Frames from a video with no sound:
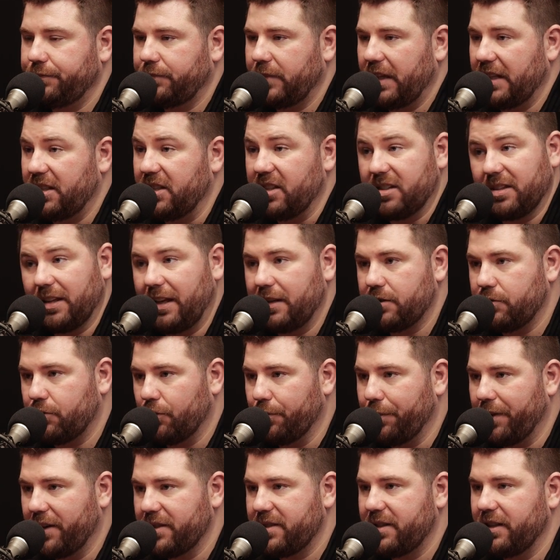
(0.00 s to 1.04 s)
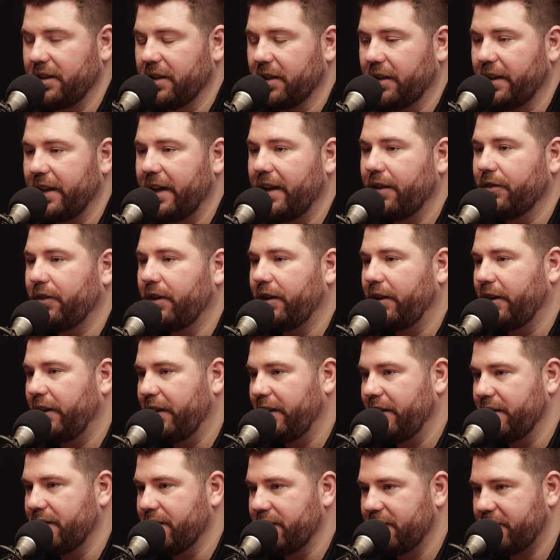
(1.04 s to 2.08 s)
It's just less robust in the cloud than it
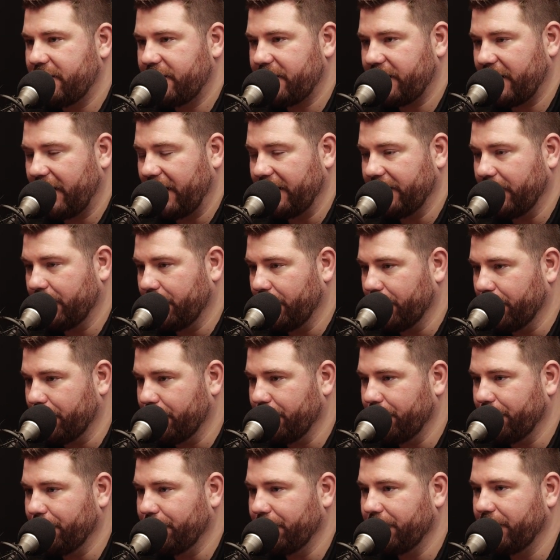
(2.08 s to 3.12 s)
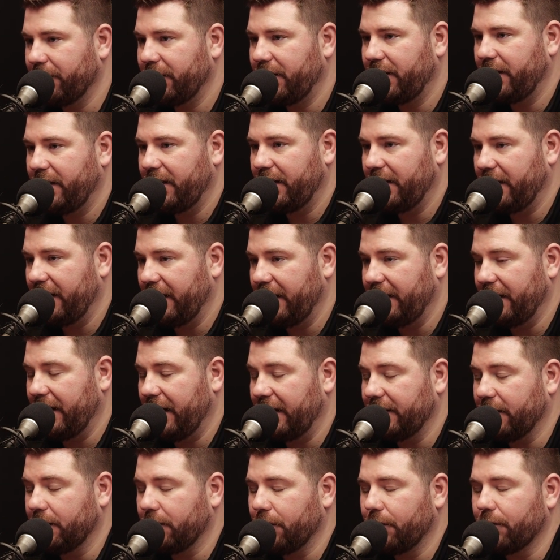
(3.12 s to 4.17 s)
is on the local,
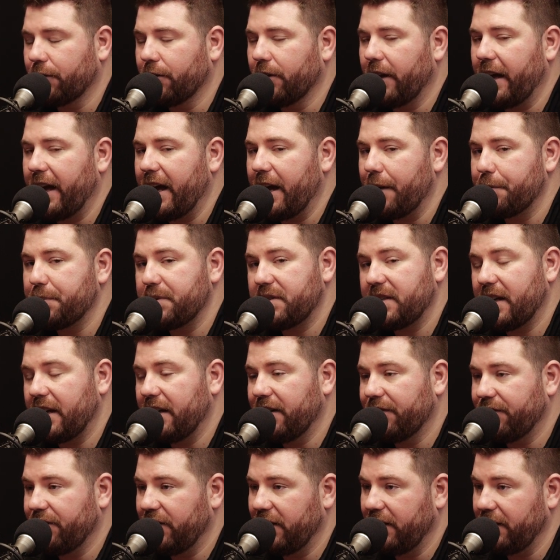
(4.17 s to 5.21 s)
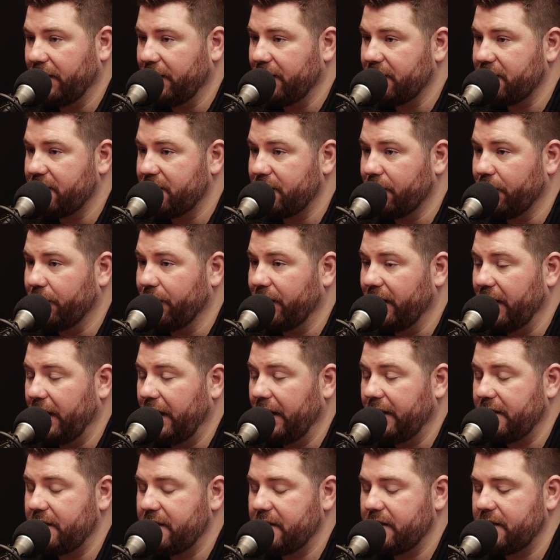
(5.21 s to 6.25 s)
on the local app side of things. So
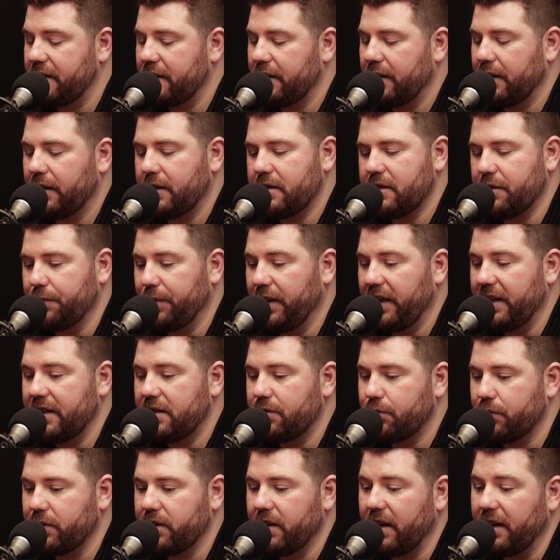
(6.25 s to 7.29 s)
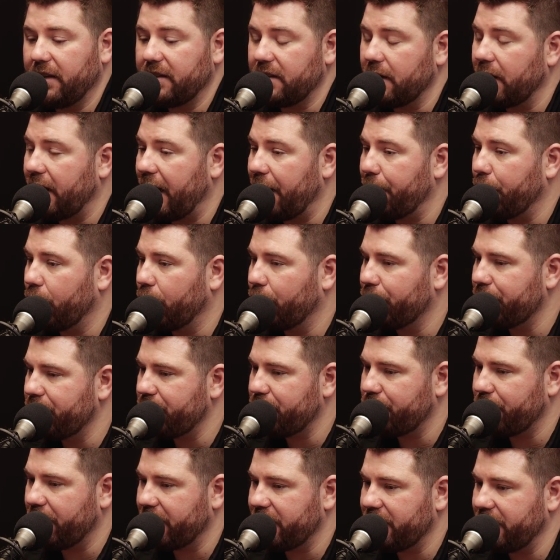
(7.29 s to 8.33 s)
it's, to me, it's a lot more
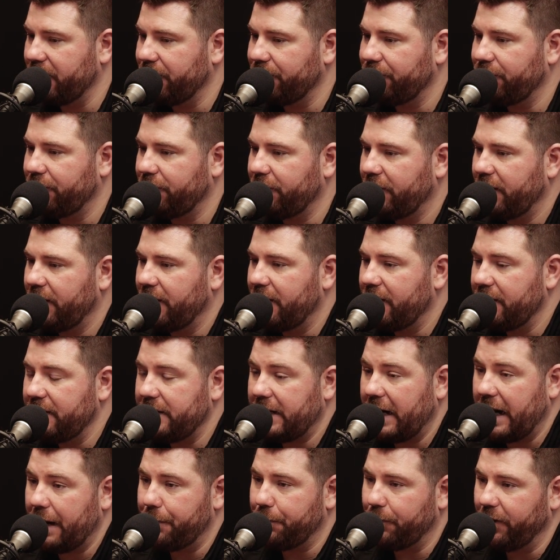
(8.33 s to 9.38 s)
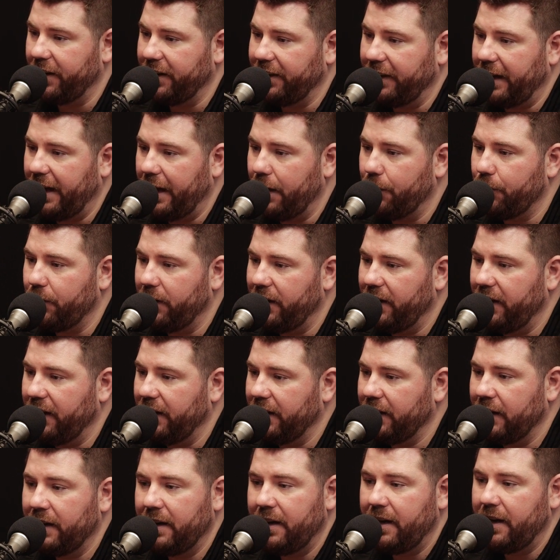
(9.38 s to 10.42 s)
restrictive to operate that way.